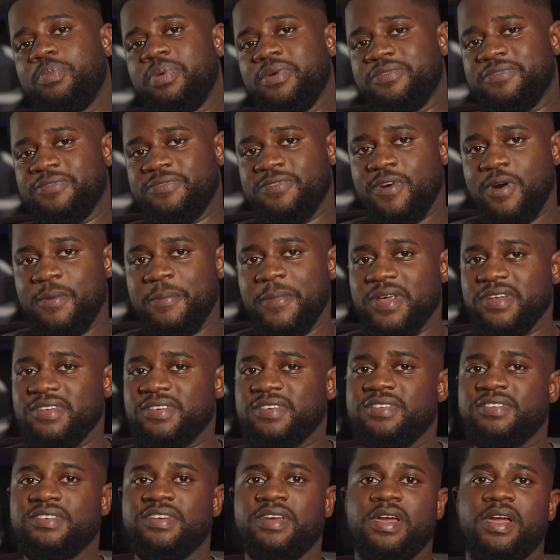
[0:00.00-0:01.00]

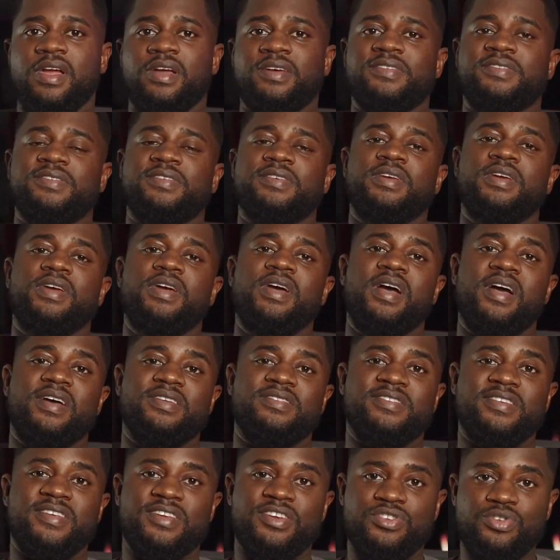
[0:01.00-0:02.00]
performance checks,
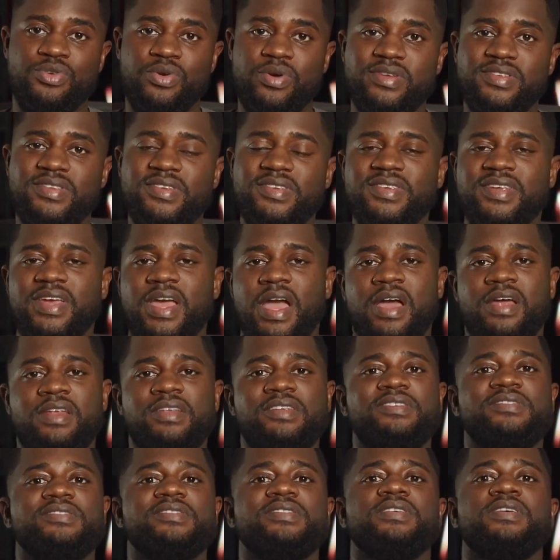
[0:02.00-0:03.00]
and security
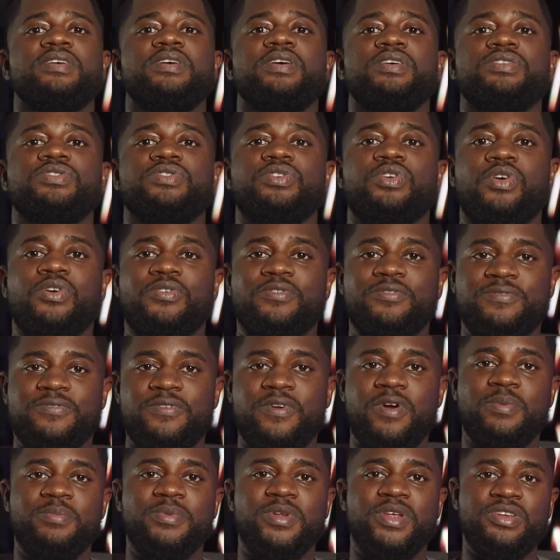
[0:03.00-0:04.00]
scans to
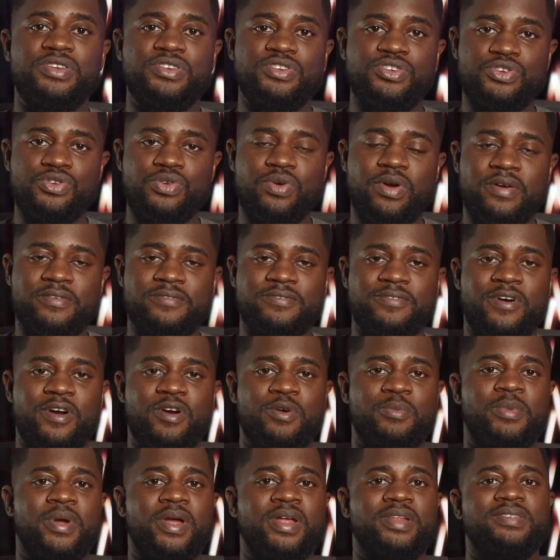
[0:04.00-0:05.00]
confirm the new
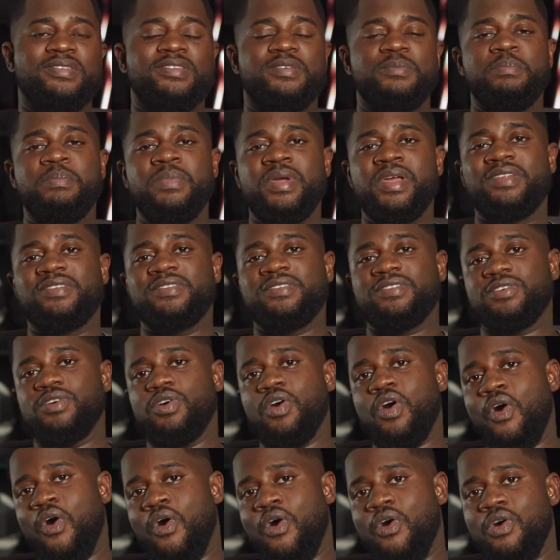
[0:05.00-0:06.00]
environment meets
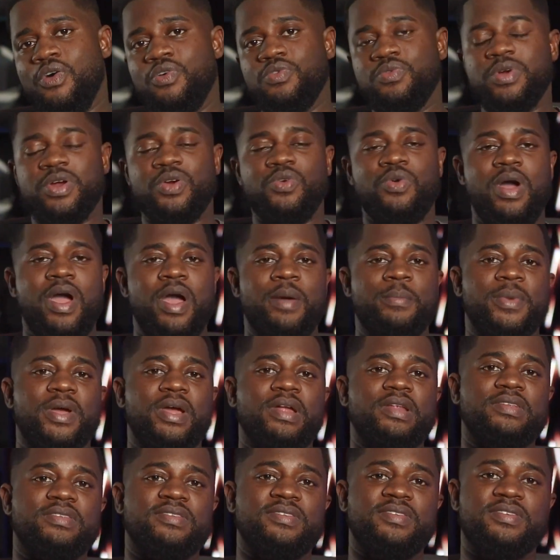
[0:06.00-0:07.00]
all
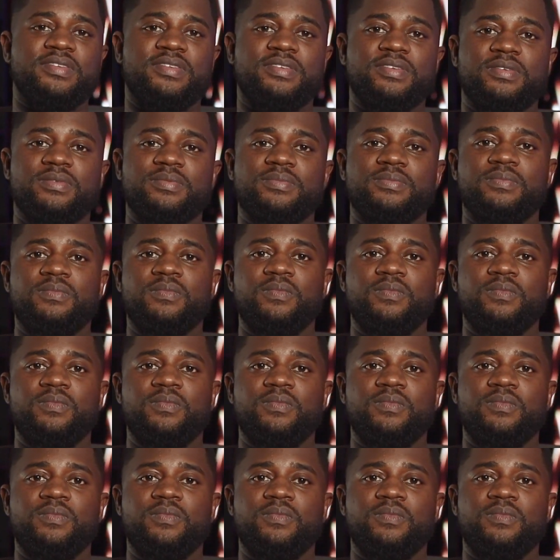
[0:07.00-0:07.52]
requirements.